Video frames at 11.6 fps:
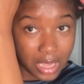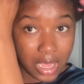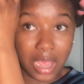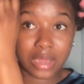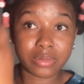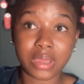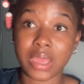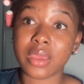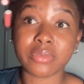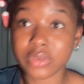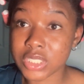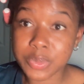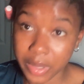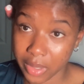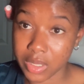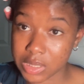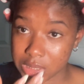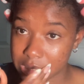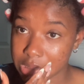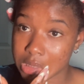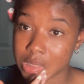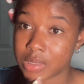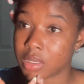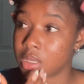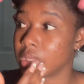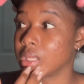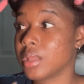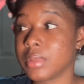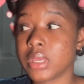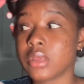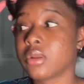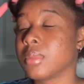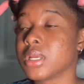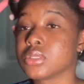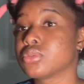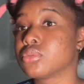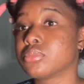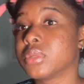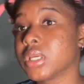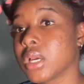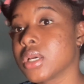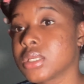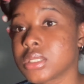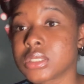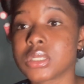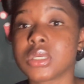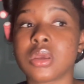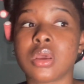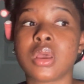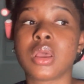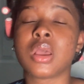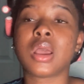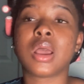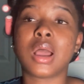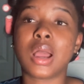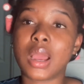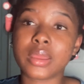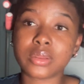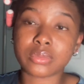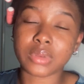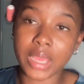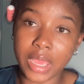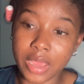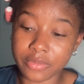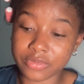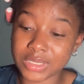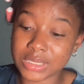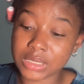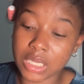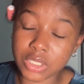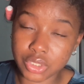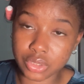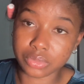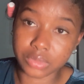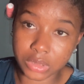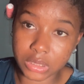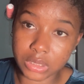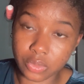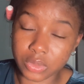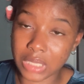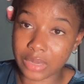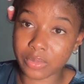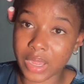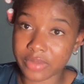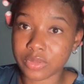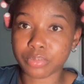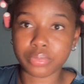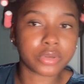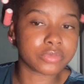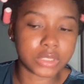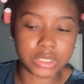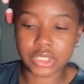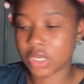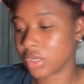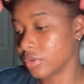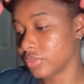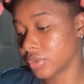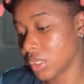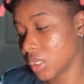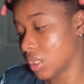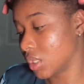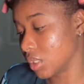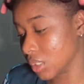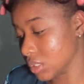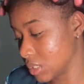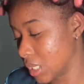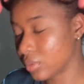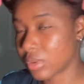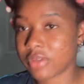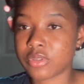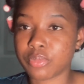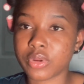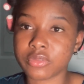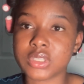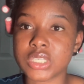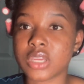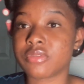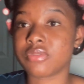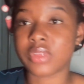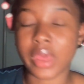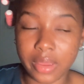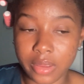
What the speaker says: I don't have rich parents. Let me get on my zone because I don't have the luxury, or I don't have the privilege of this. I don't have the privilege of that.